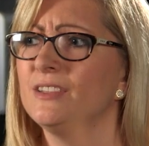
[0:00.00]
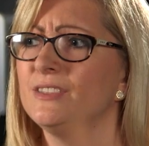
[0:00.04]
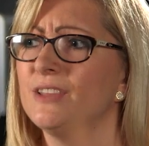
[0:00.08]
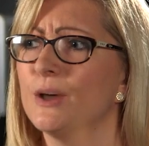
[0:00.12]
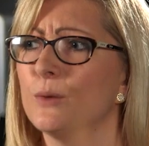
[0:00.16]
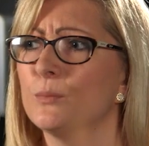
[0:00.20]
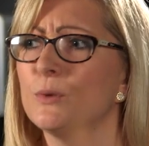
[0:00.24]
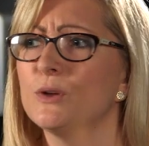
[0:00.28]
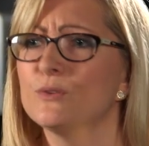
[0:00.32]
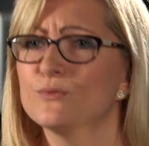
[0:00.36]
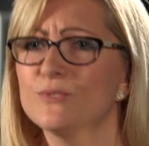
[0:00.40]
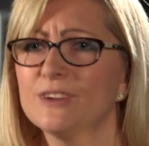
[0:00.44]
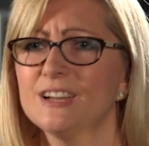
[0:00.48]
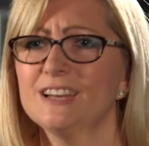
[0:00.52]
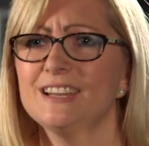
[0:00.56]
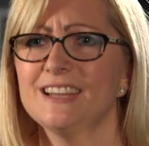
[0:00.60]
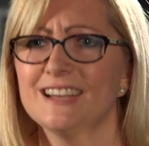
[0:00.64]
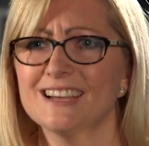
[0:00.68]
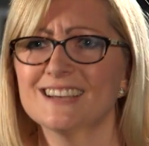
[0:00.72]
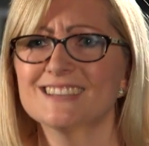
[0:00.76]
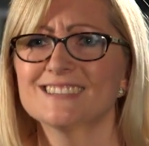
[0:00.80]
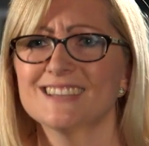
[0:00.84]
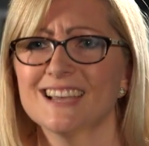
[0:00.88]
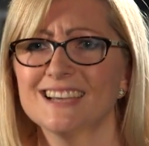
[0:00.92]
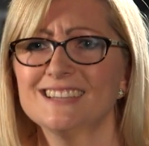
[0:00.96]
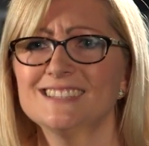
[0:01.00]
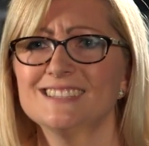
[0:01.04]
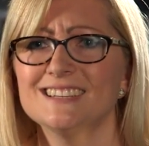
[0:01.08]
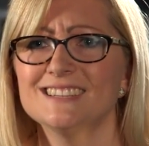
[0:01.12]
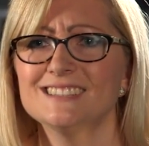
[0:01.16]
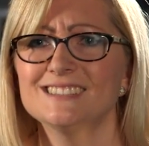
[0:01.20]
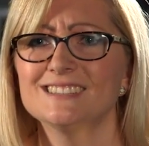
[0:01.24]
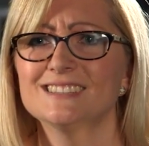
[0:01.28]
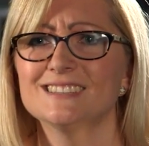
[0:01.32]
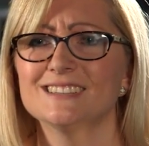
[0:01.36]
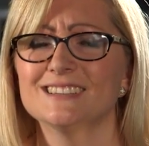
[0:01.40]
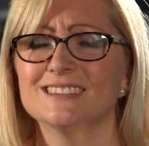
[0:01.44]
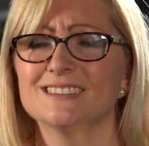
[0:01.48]
that we're really
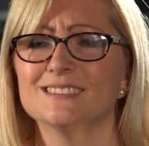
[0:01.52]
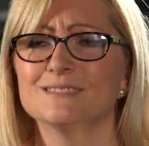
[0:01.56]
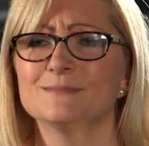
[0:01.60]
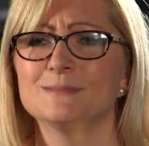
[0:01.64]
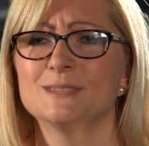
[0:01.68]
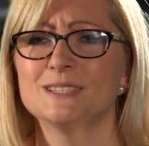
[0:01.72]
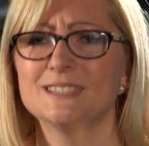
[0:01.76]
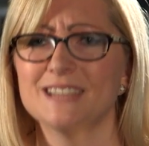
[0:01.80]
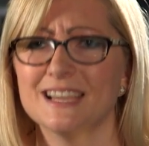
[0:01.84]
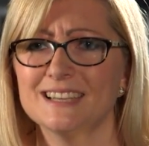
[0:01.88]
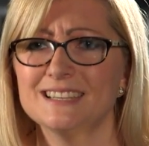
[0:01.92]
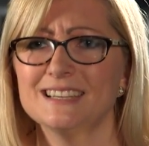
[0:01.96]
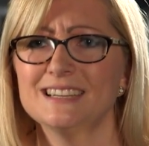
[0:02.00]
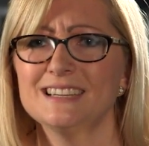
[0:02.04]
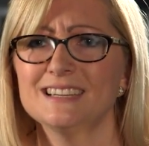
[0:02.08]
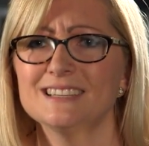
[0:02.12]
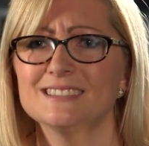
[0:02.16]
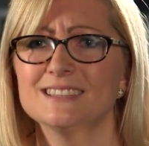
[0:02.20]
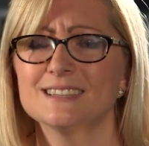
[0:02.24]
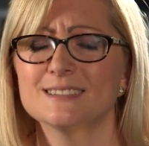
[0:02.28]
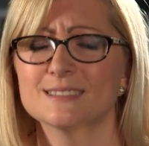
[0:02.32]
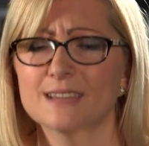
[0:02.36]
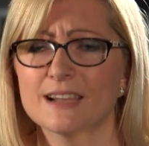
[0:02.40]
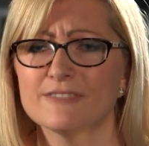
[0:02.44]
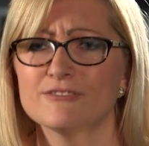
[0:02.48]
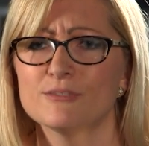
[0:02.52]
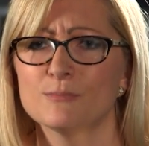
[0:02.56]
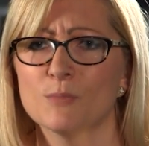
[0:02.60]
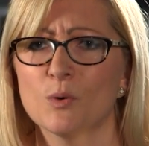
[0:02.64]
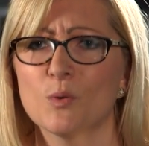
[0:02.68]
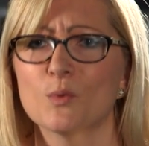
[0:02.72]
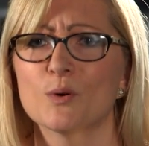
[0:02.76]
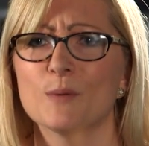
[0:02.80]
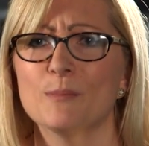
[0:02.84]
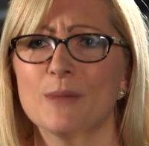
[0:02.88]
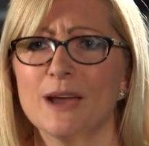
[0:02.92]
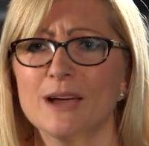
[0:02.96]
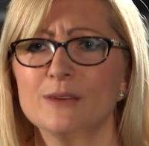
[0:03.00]
excited to study and discover
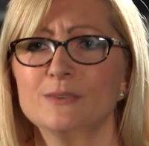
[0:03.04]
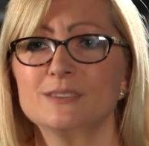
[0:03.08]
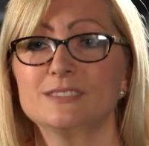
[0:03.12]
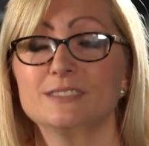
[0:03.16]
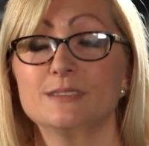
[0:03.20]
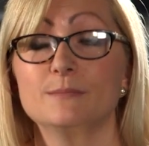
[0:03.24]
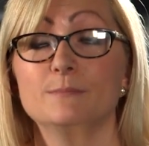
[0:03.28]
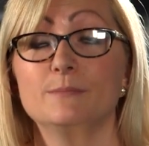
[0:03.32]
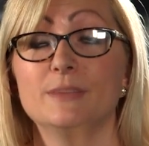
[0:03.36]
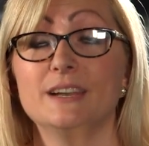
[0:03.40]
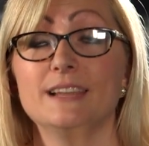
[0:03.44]
more about,